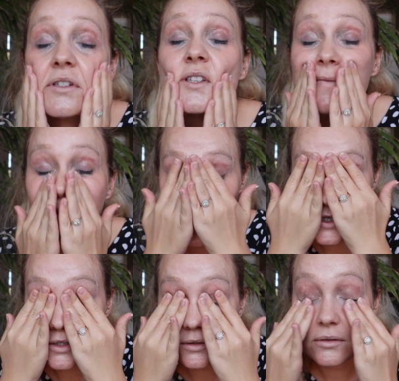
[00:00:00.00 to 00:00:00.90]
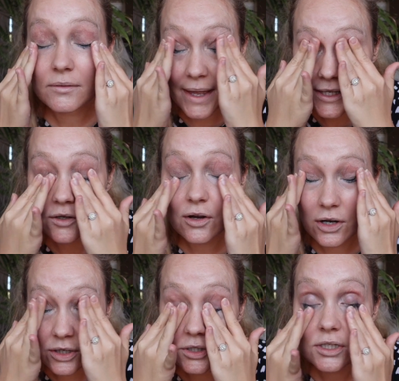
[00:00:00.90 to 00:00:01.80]
just facial
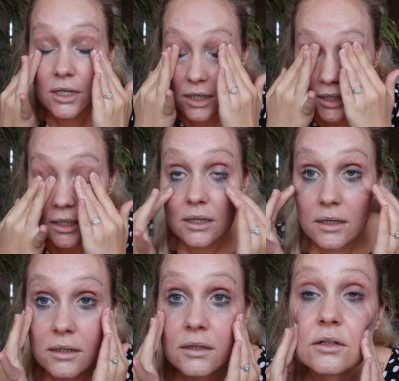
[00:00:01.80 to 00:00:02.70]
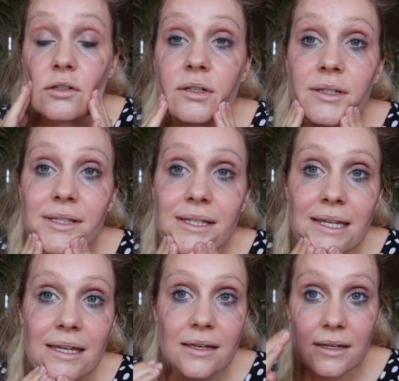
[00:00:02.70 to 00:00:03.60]
massage, because you can
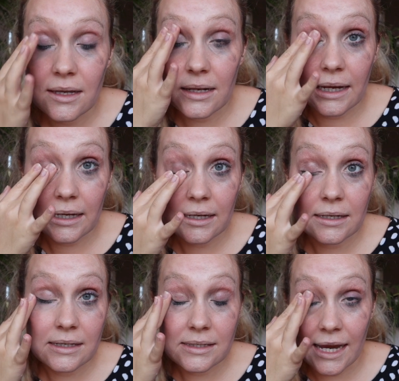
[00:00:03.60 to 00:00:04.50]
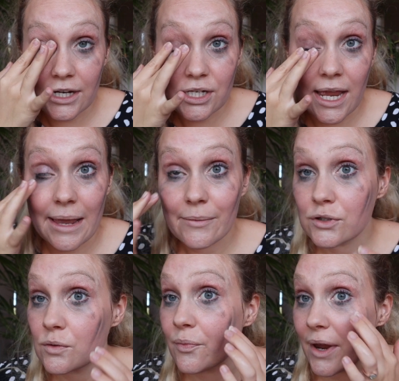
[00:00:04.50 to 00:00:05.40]
see like it is actually able
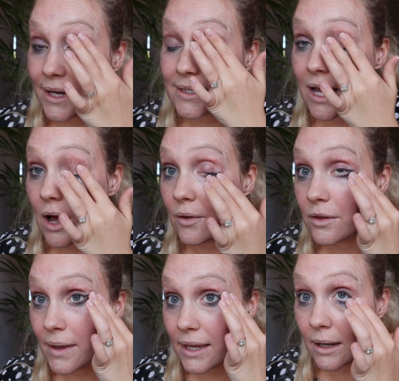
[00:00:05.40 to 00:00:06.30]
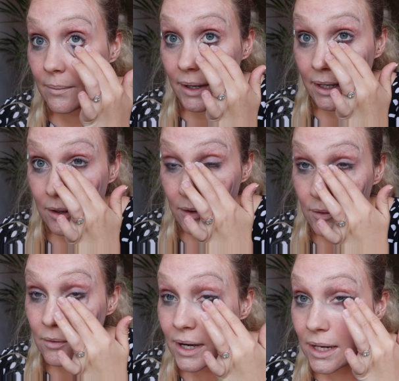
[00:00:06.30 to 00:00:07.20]
to break down the makeup like
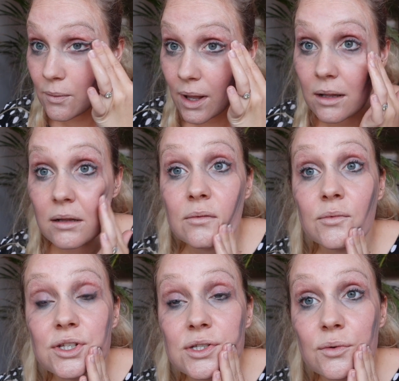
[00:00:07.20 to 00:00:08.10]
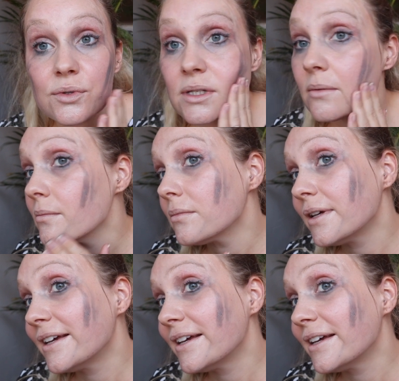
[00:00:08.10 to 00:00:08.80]
really well, which is awesome.